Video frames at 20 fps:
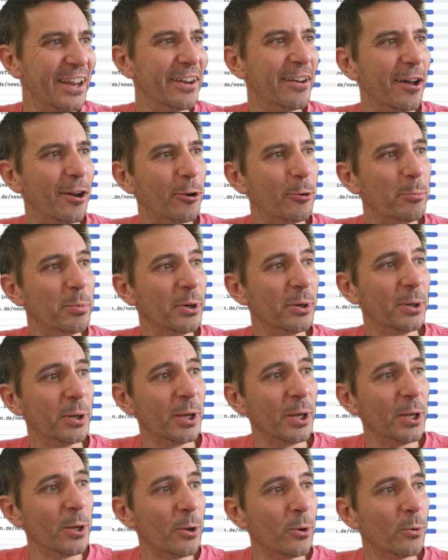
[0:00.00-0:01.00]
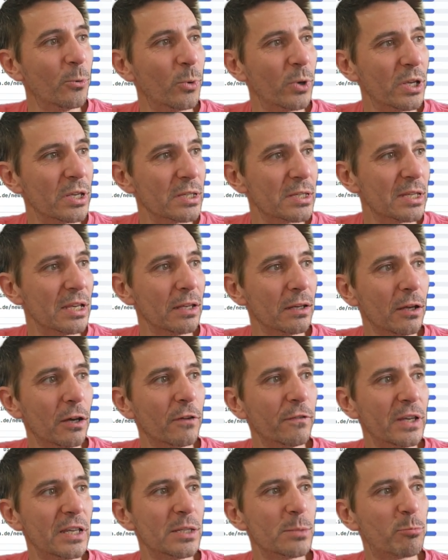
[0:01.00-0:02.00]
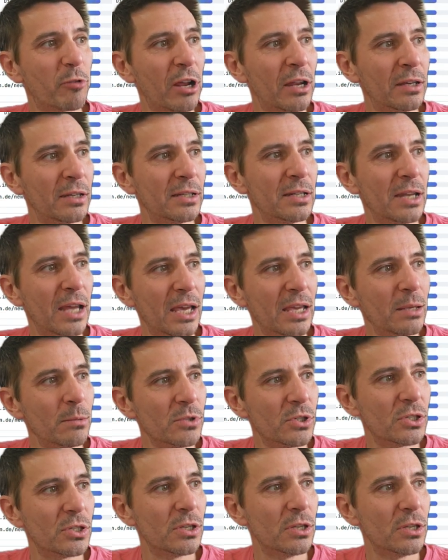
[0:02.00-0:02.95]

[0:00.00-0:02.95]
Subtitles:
No, but we can see a lot of it is branded names.